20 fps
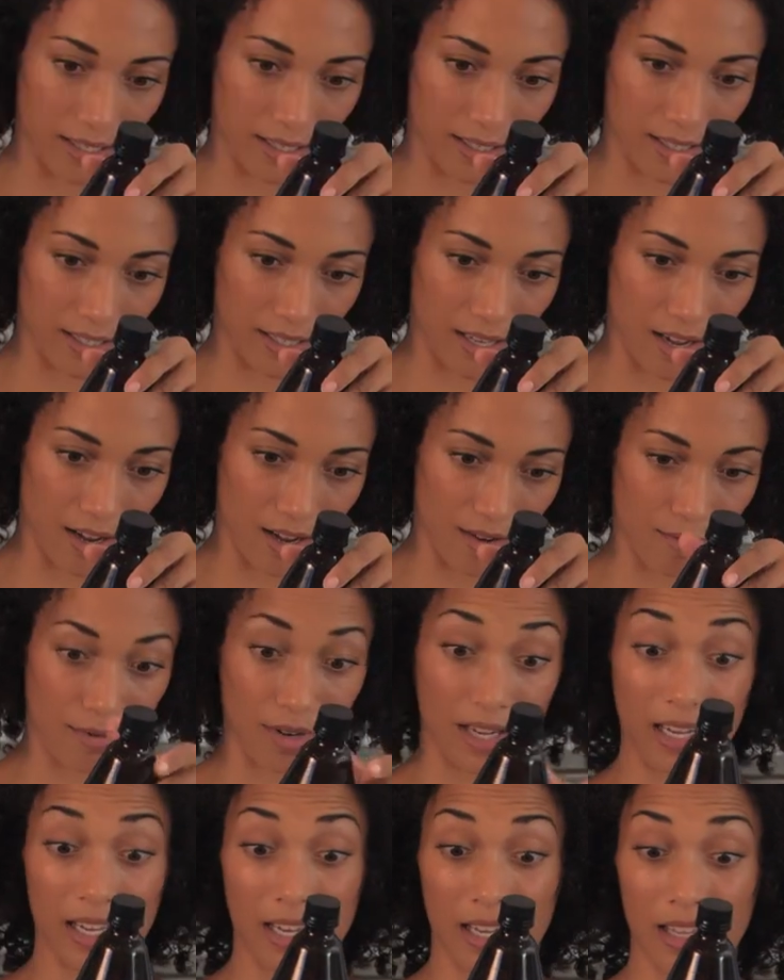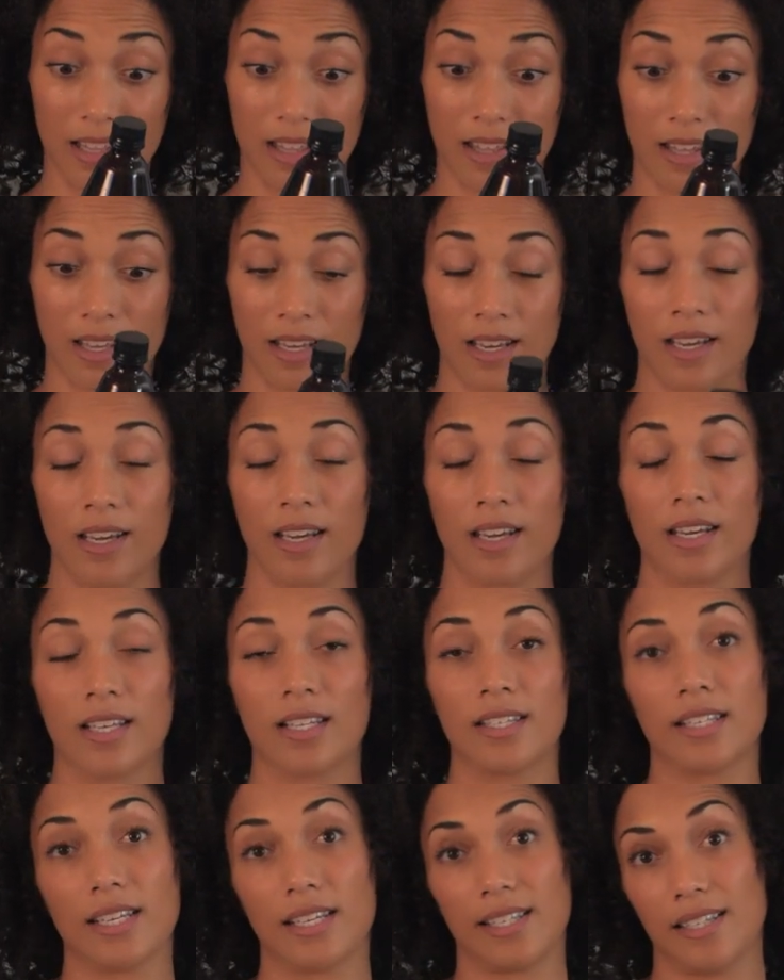Start with
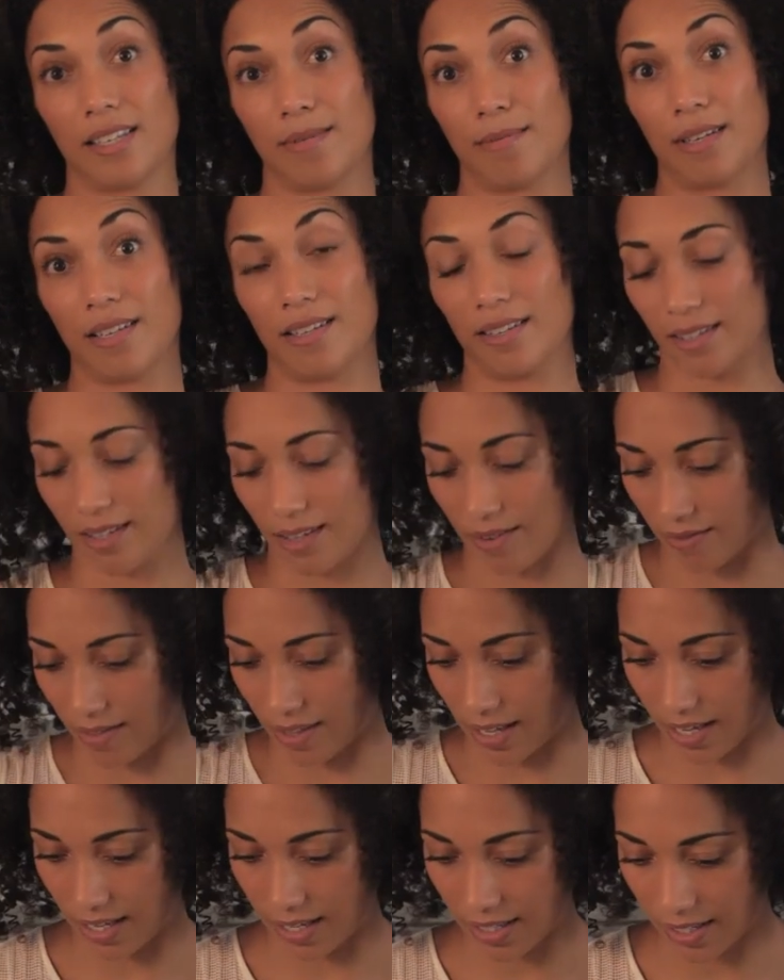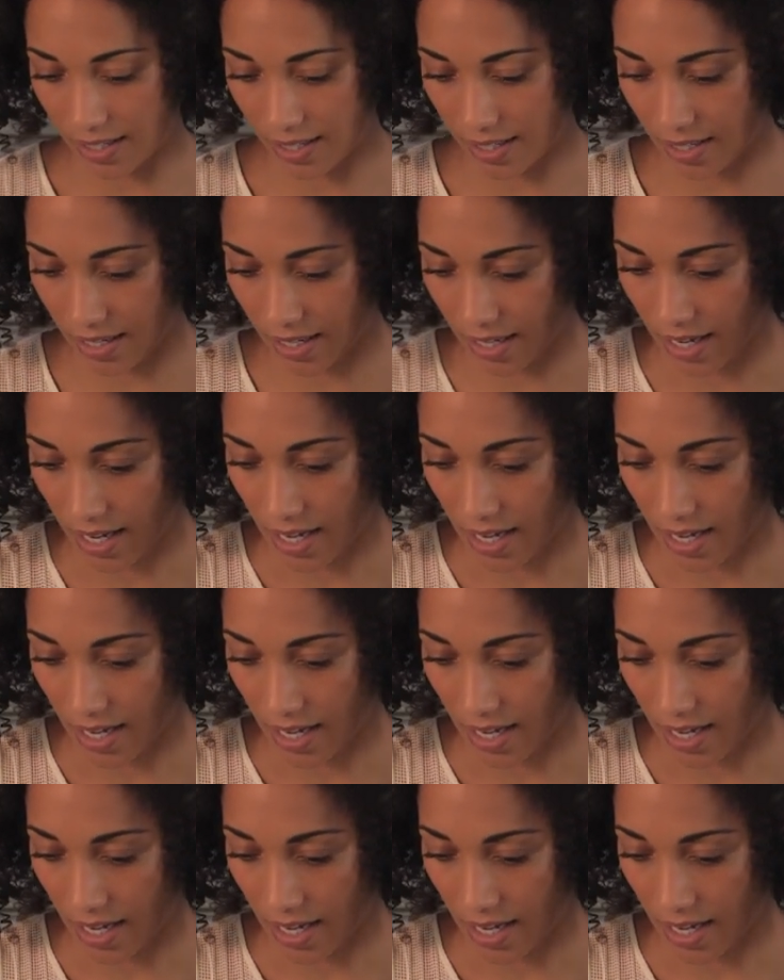60 mils of this.